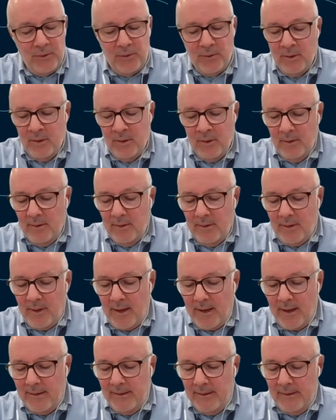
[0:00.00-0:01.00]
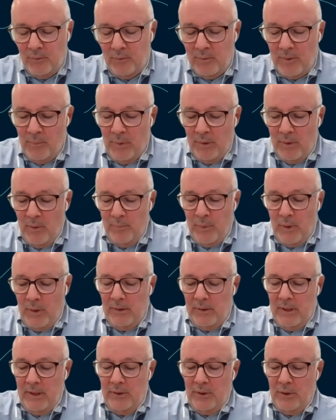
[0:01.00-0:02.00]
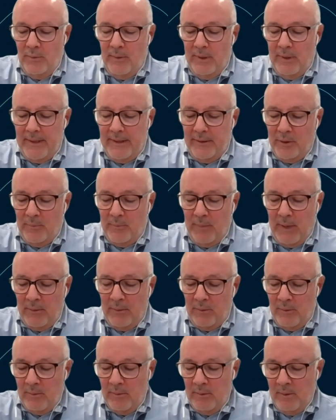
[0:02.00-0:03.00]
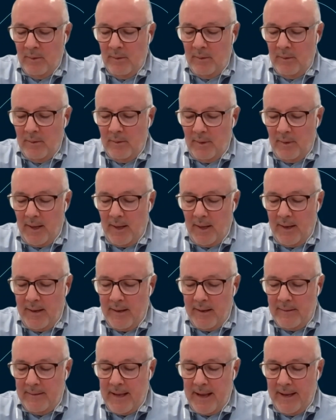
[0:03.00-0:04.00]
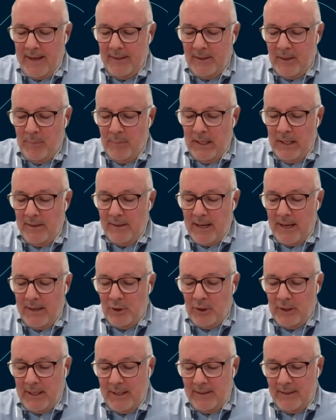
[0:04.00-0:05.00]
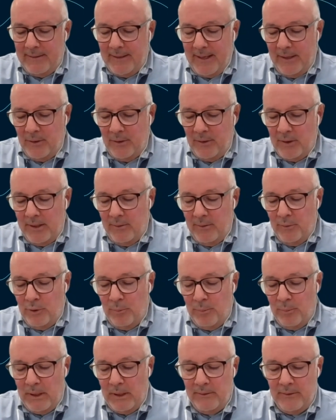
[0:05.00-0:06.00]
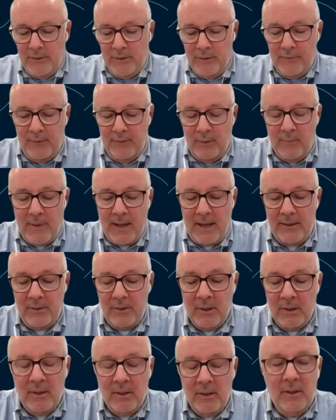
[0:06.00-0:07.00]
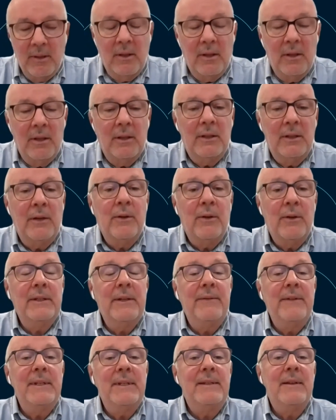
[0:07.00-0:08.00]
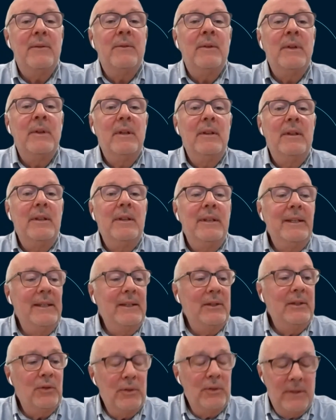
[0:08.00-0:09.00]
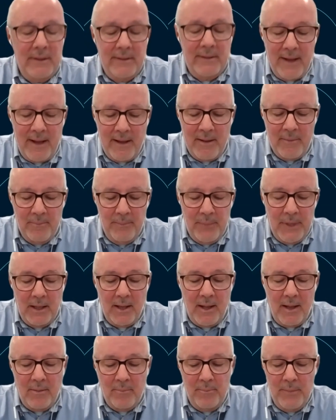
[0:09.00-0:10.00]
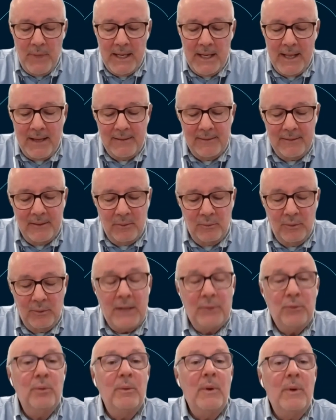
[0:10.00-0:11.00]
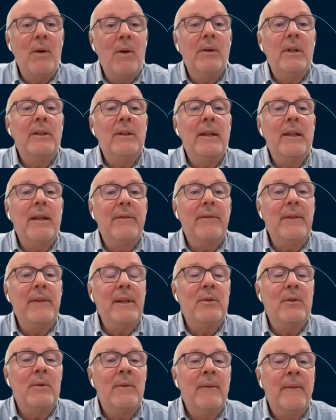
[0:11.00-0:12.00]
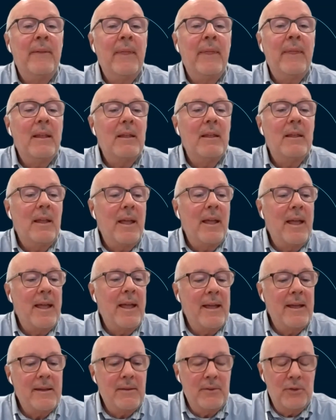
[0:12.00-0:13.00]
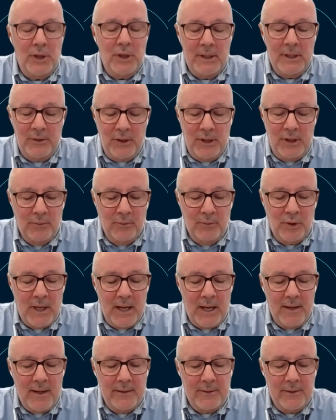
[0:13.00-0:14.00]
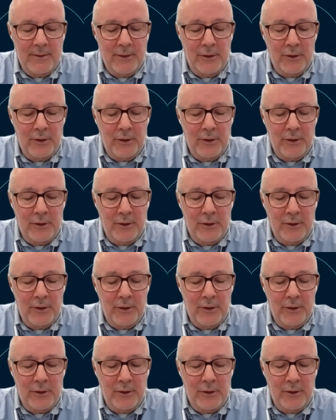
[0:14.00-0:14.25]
There are two very different levels, and that's very important in understanding the growing profitability of individual plans, in our opinion. And that's given the natural migration that's been